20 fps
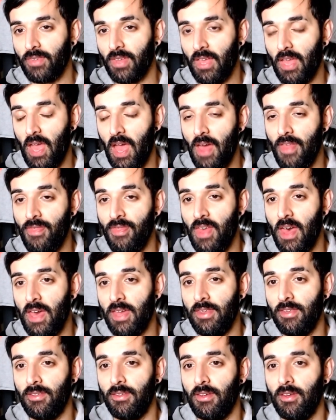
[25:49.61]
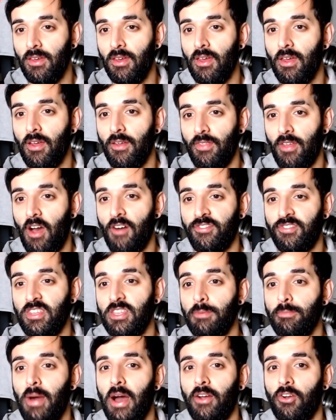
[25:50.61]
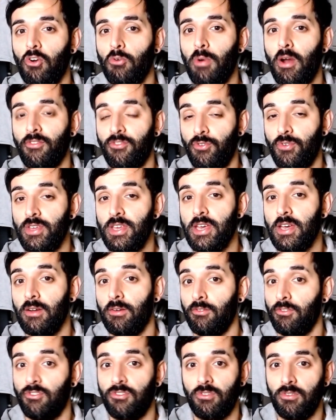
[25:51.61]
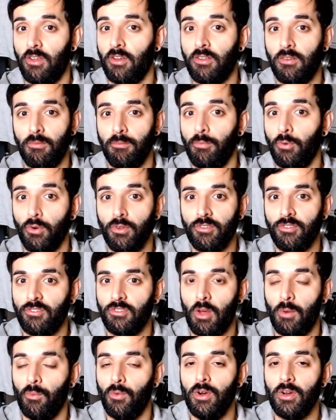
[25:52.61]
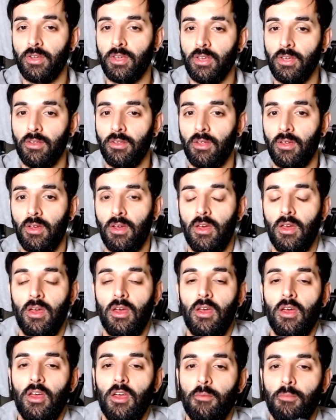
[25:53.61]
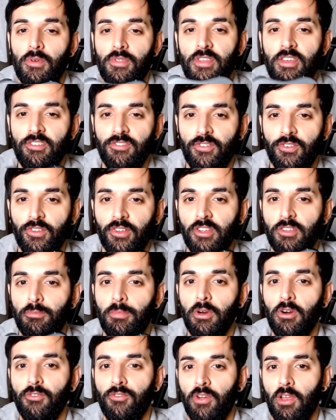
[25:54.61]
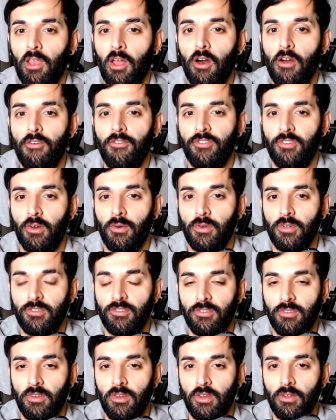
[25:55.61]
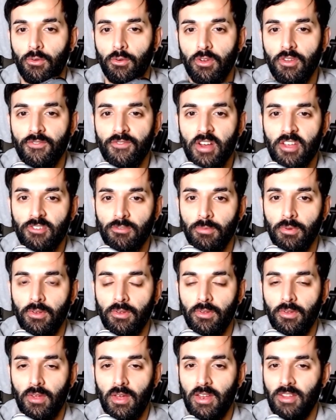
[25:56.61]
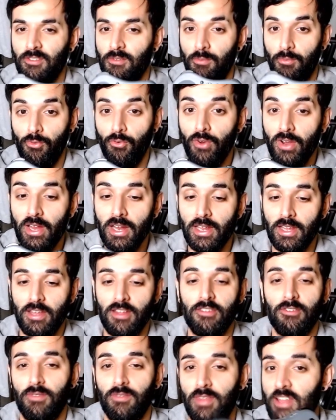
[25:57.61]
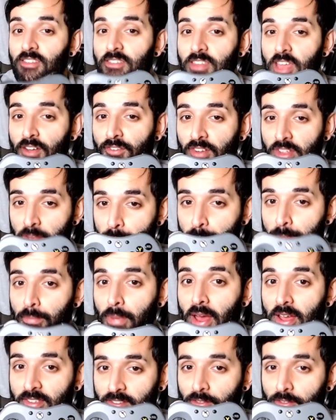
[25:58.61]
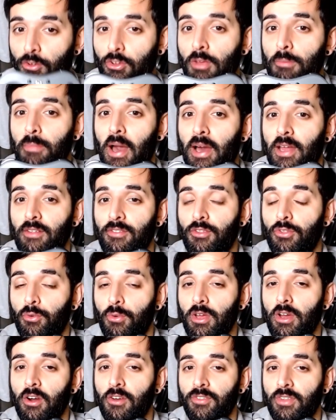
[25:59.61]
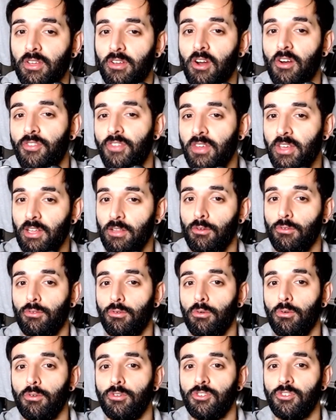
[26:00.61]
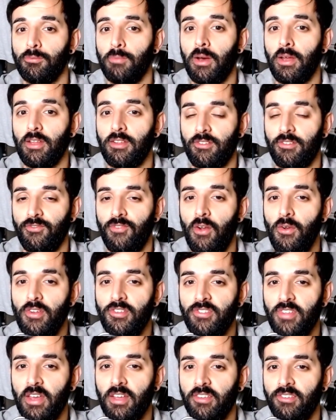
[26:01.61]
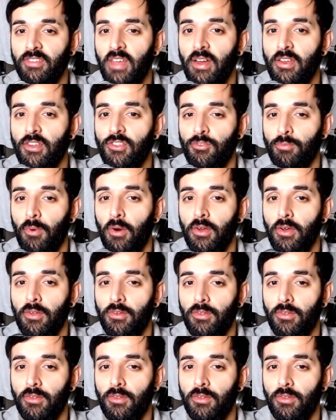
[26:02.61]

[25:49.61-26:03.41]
and then I've seen them pack up after a year, just like buttons stop working. But this feels like it's built for life, so it's a good investment. It's definitely the best looking pad of the 3. I think it looks gorgeous, man. It's very Sega Saturn inspired.